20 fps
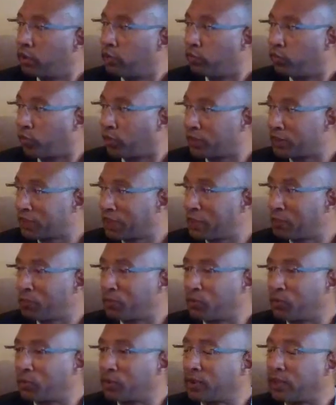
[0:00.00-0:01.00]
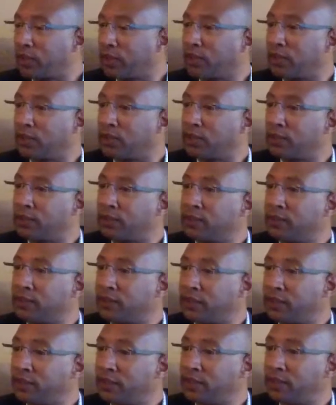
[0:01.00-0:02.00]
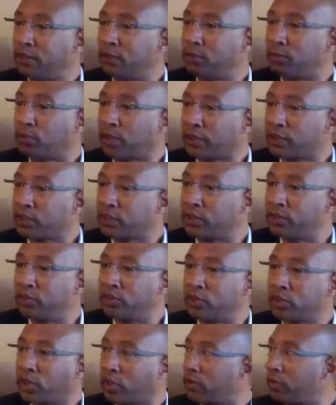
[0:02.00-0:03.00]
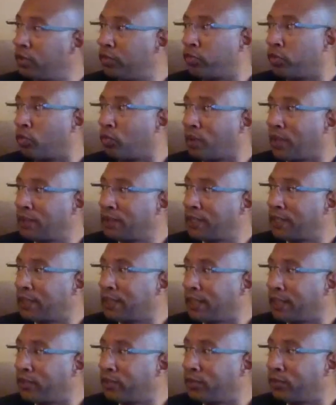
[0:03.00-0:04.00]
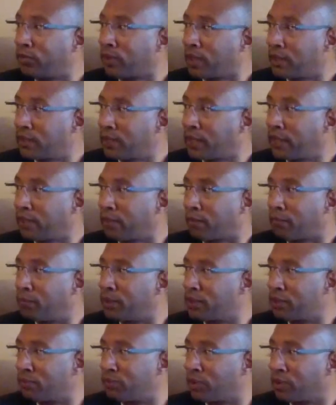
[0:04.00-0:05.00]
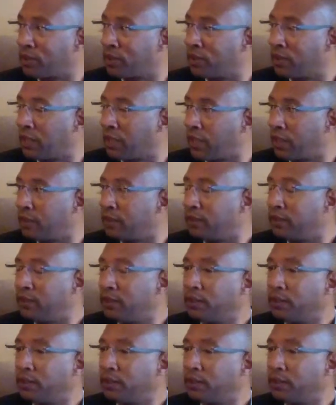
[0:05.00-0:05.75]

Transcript: For example, the prosecuting attorney for Wyandotte County right now, I met the brother today,